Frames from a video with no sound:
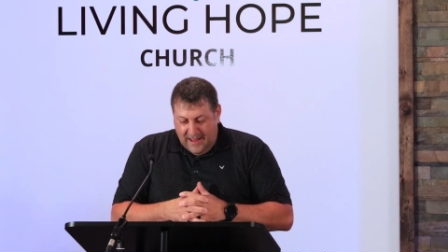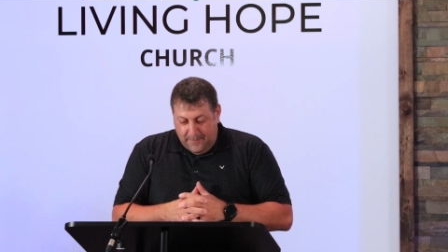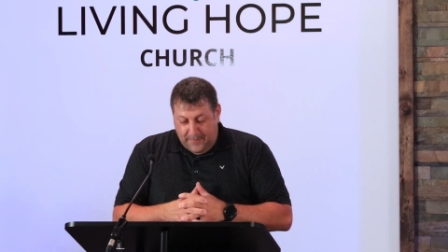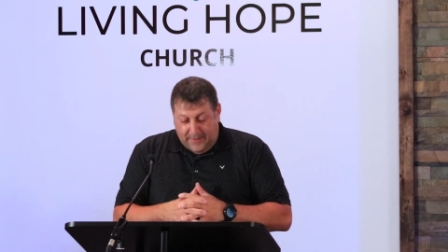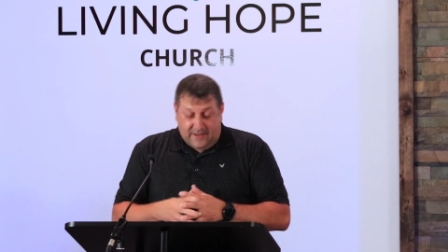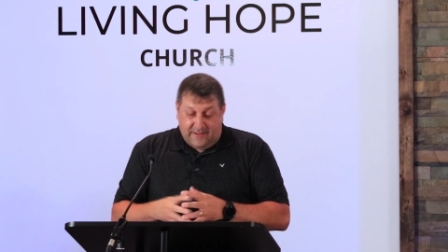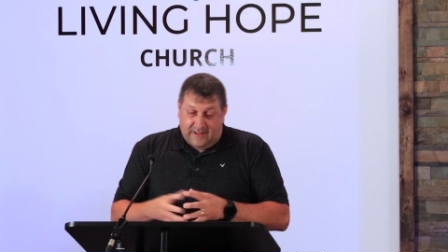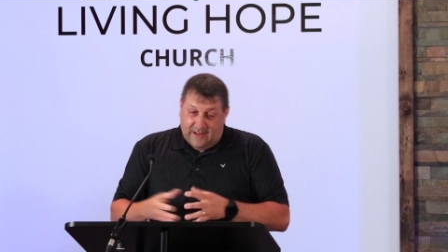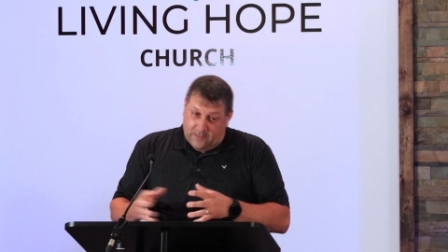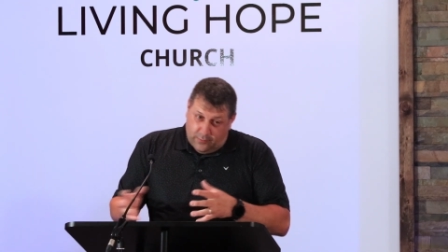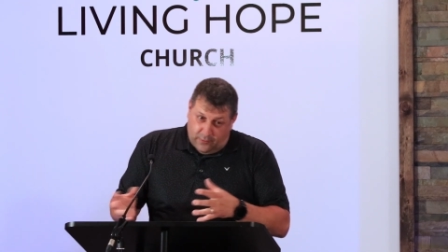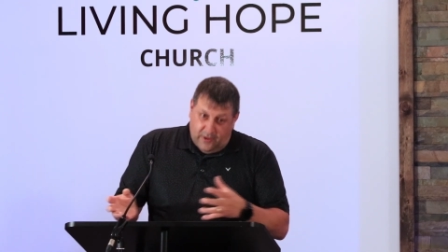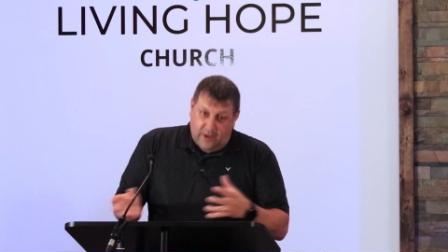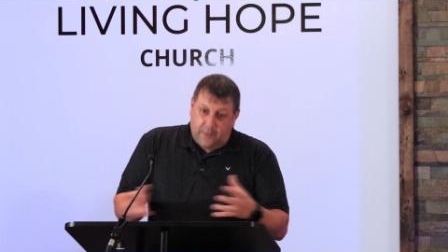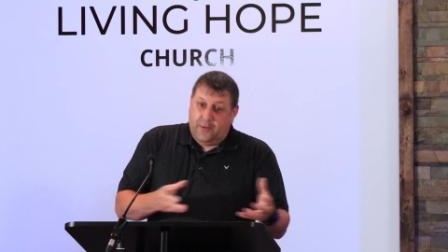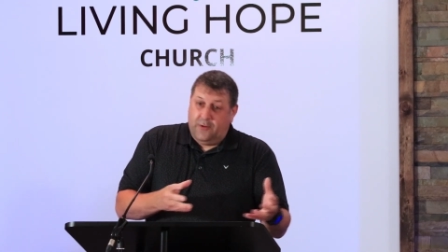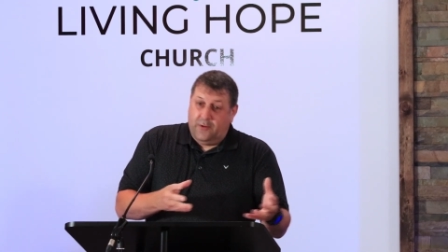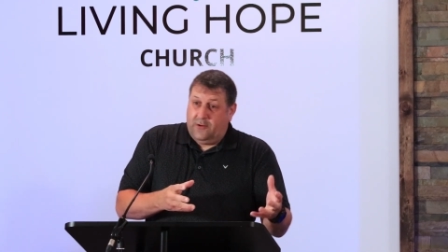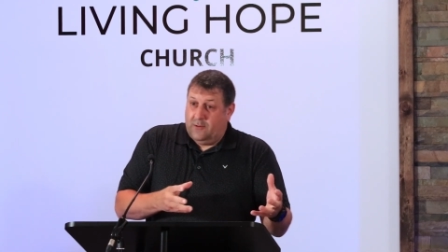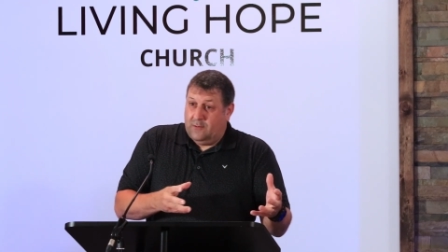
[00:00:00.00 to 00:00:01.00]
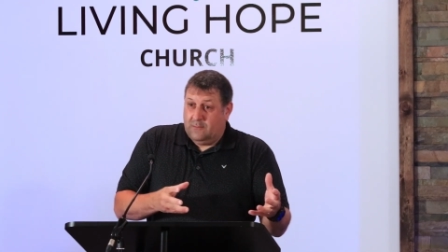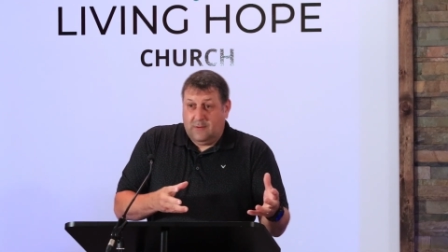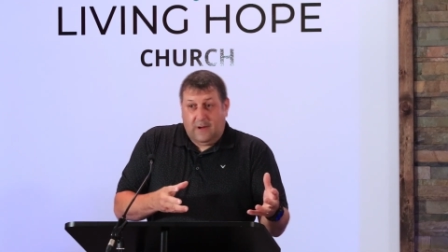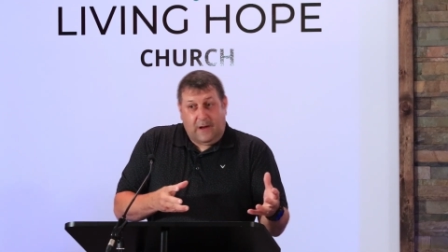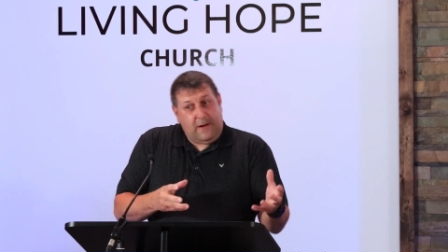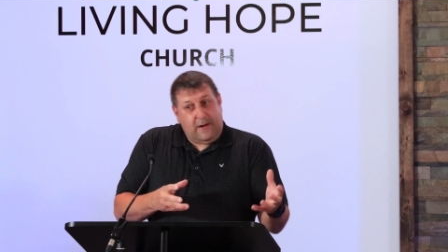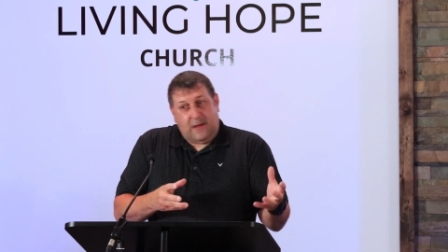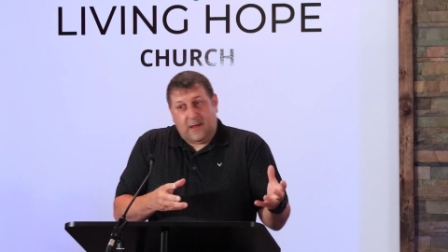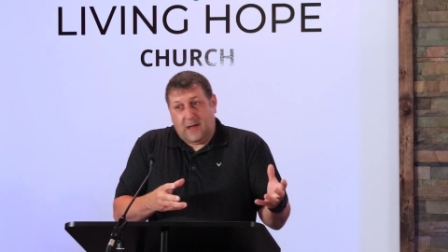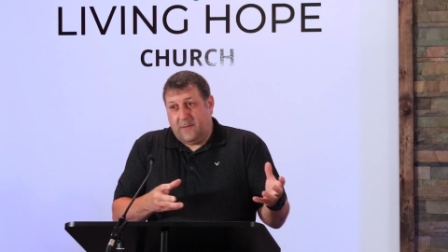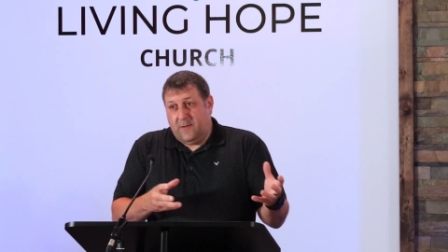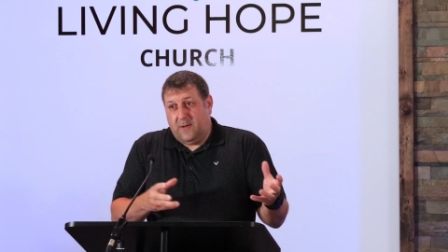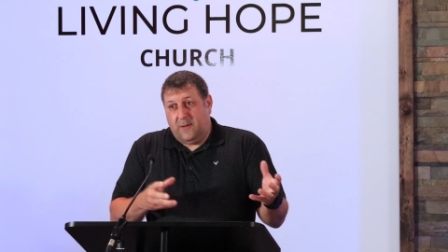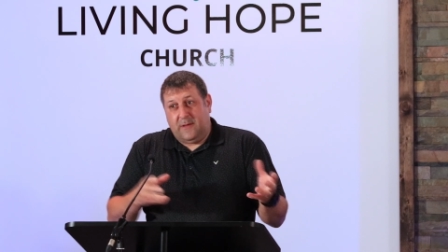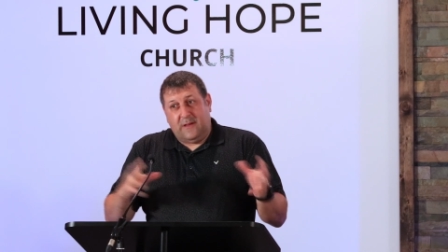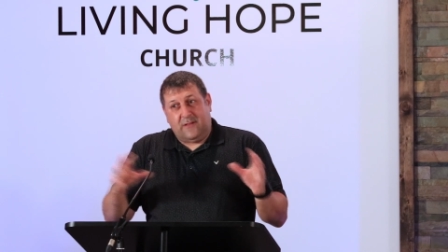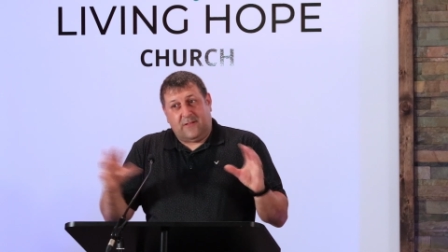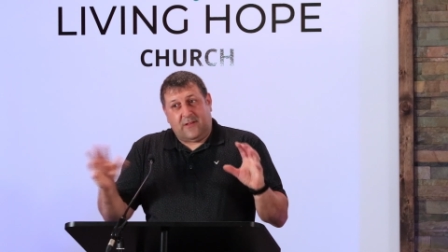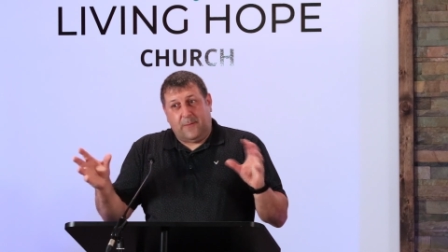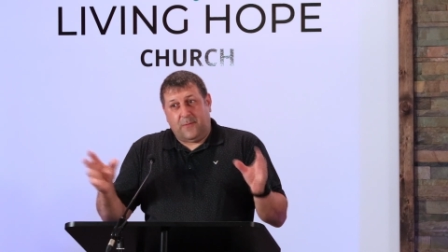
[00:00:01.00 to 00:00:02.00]
because that's where they put you. Anytime you
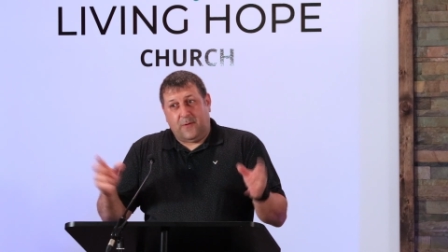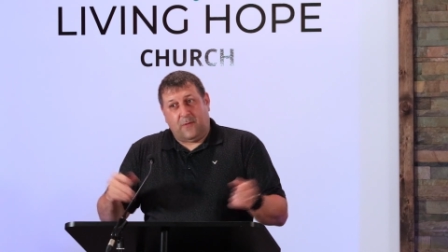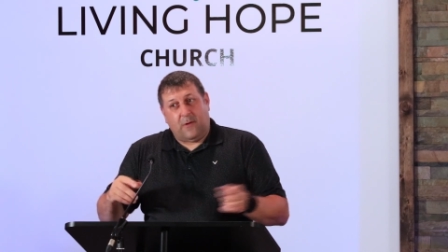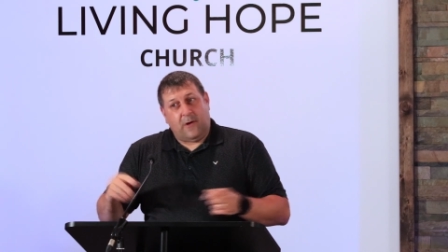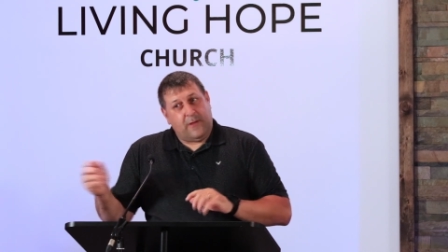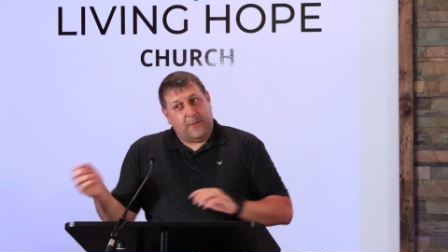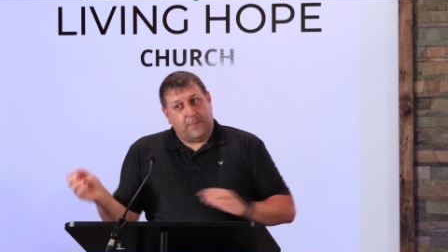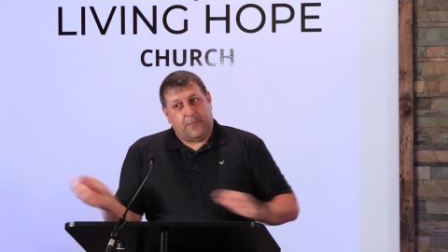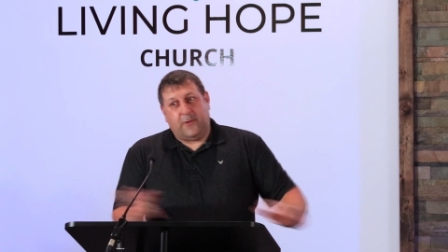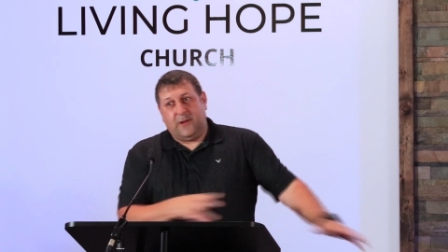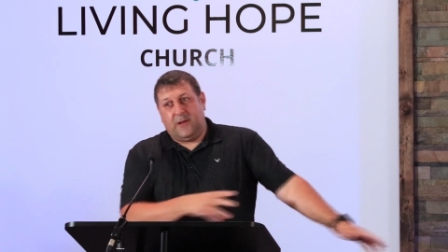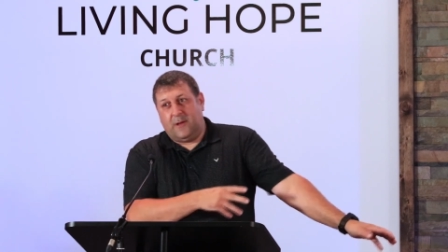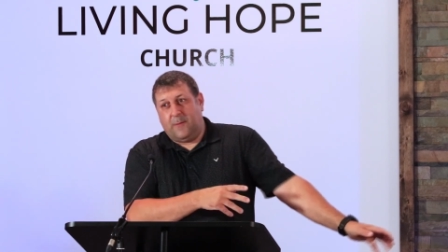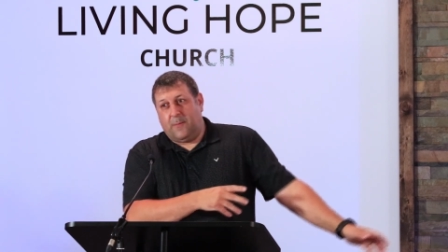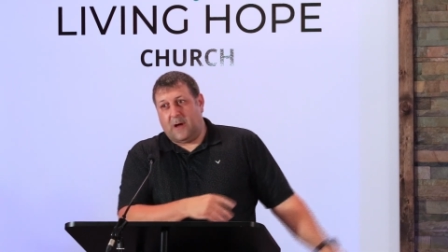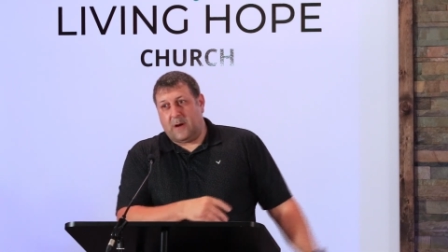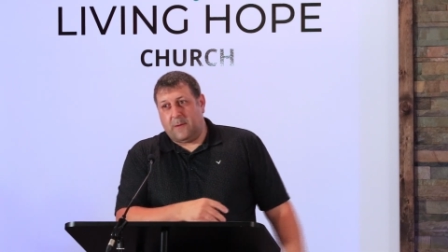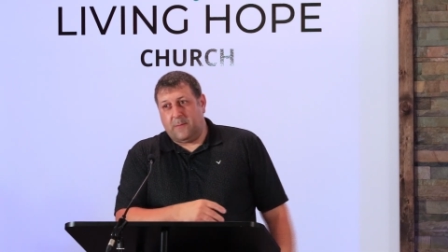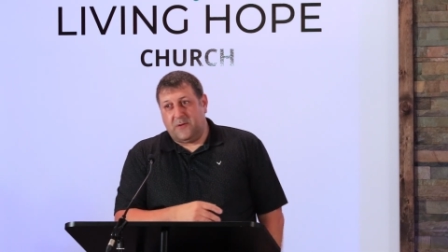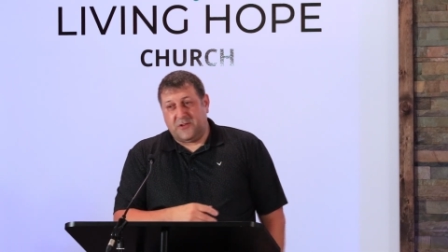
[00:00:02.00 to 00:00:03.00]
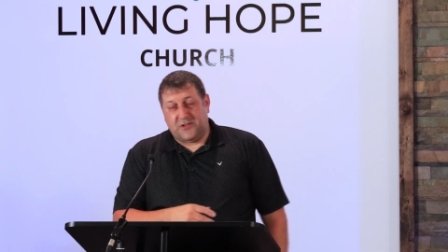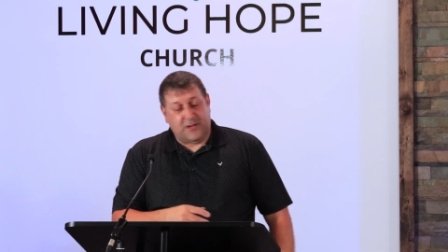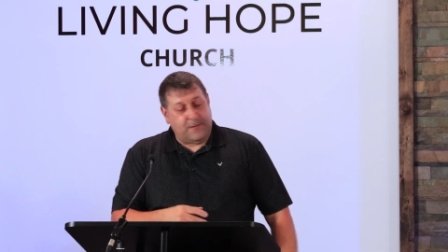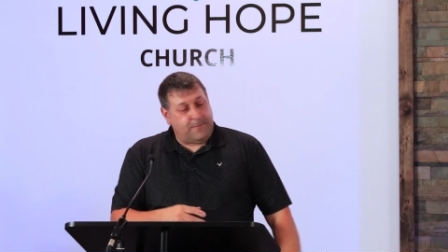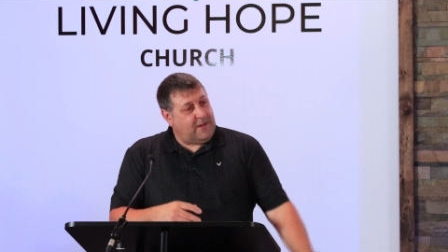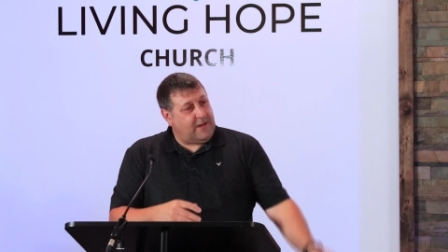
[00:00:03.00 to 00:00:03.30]
did something wrong, they put you in the bottom of the ship.